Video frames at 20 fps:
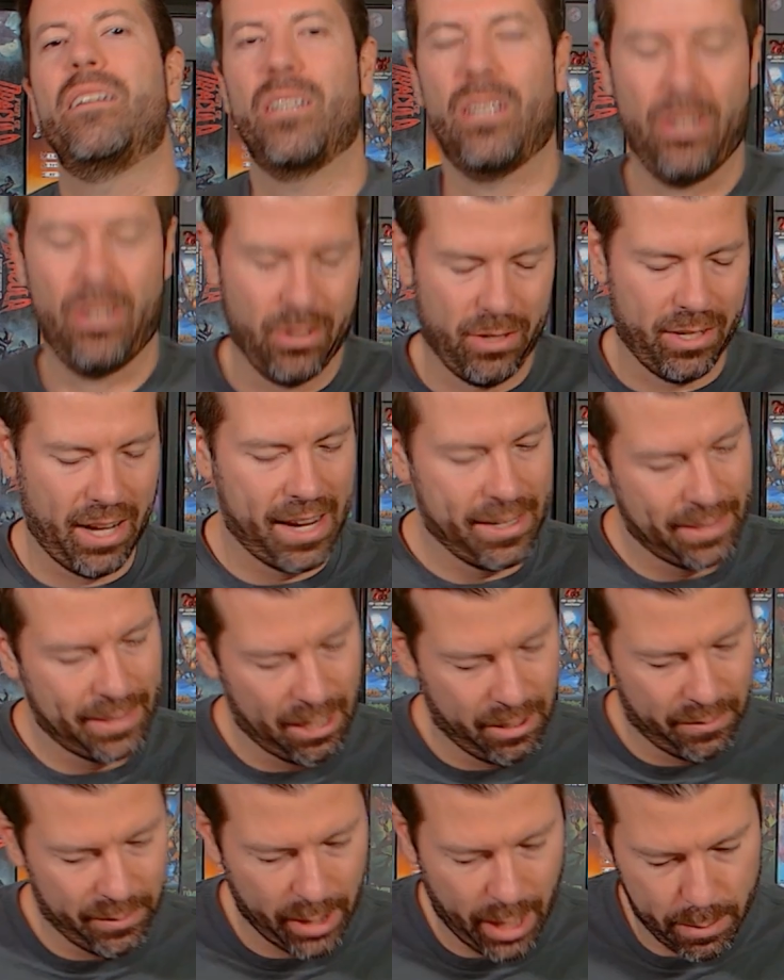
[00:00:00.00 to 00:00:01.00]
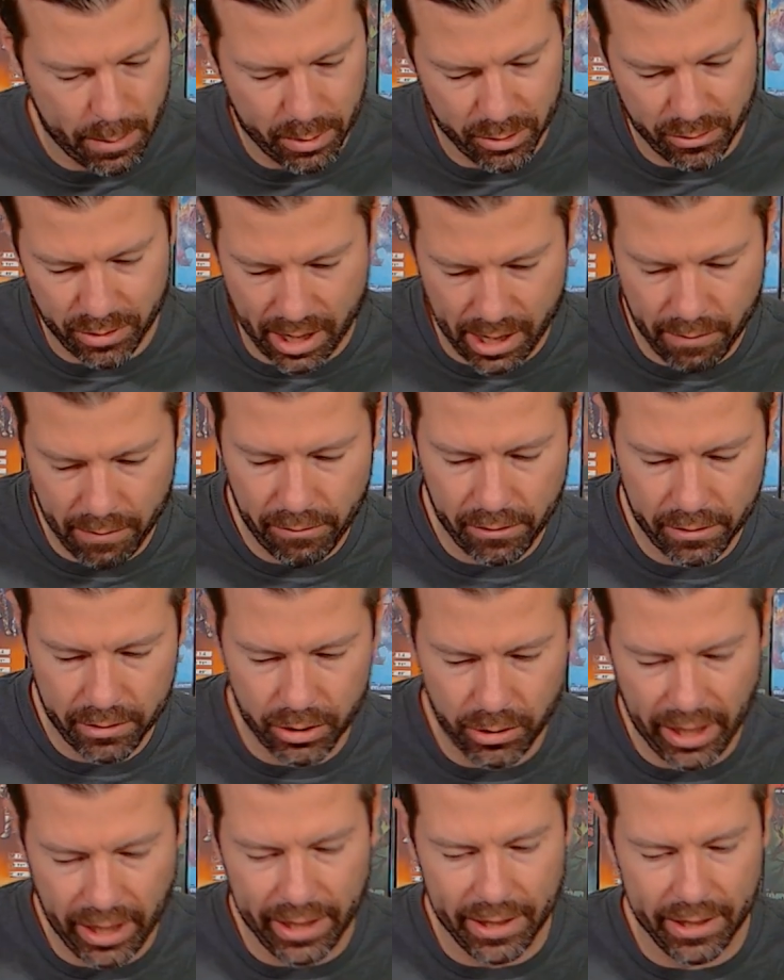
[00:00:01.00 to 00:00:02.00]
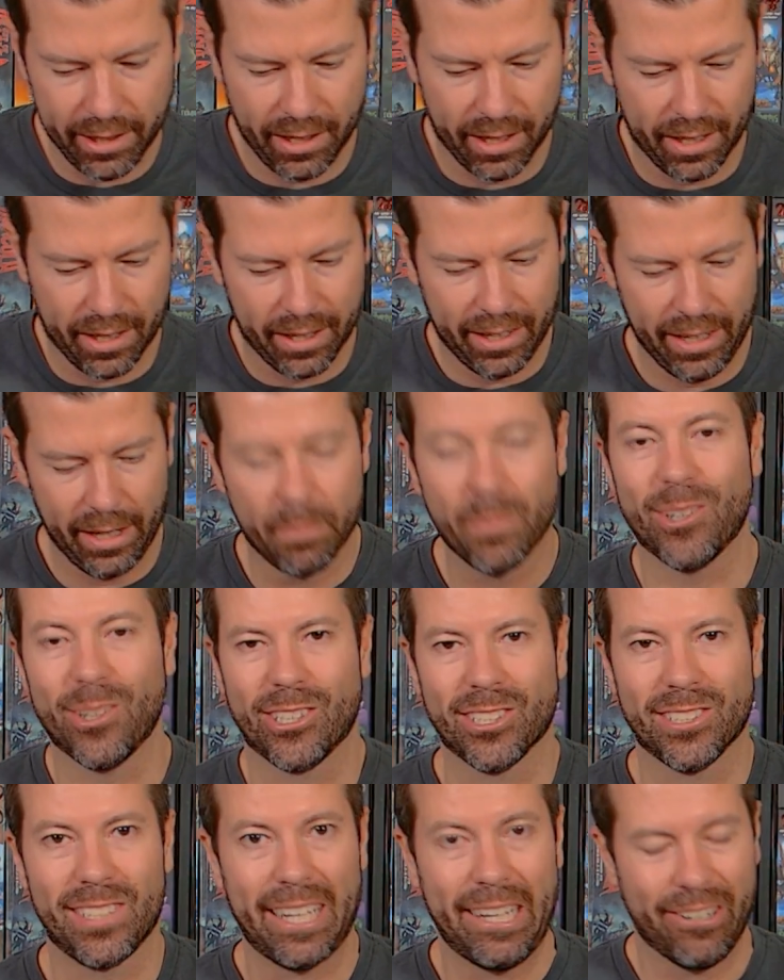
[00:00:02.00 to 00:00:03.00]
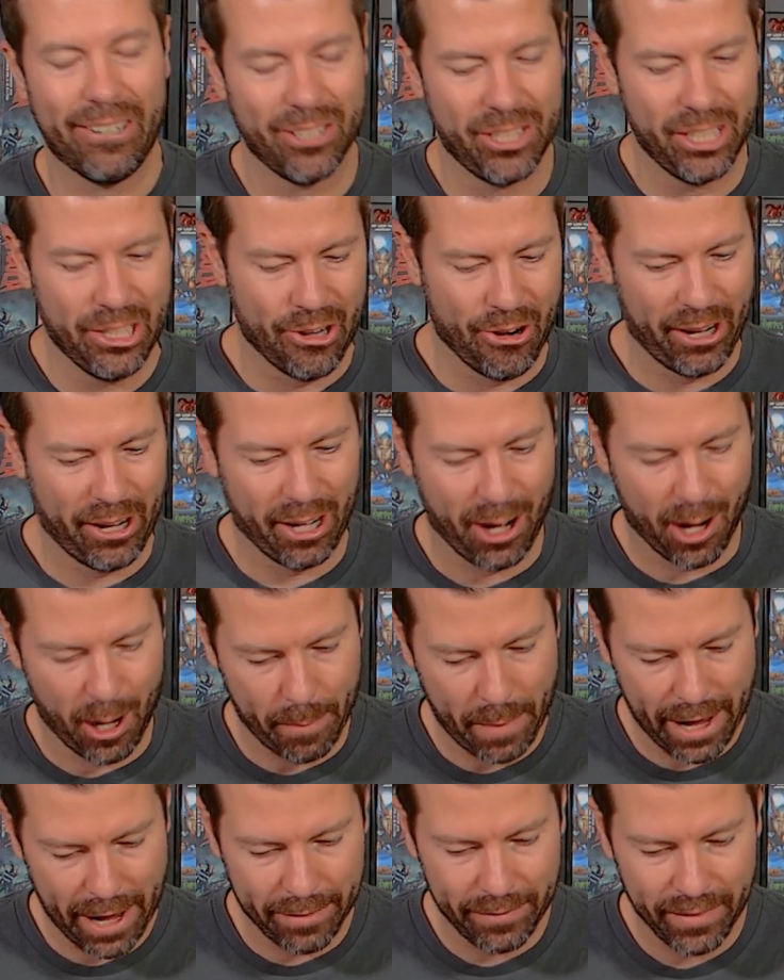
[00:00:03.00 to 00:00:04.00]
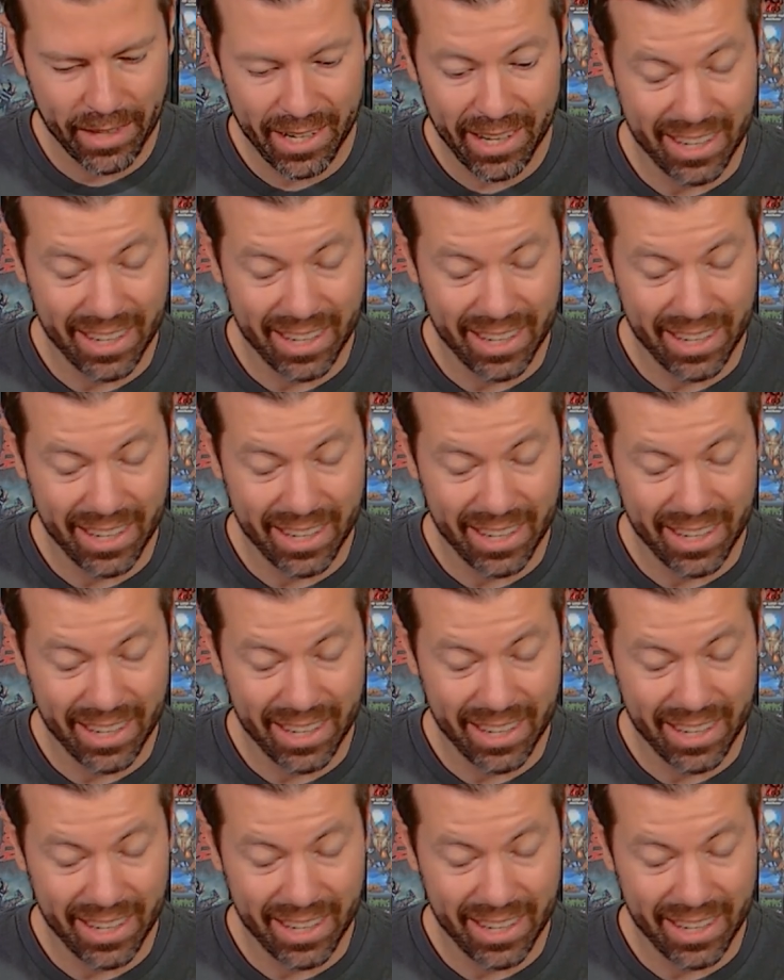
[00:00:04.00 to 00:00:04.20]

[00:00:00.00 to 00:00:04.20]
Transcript: your dice out of your hyperdrive to get emergency energy during combat.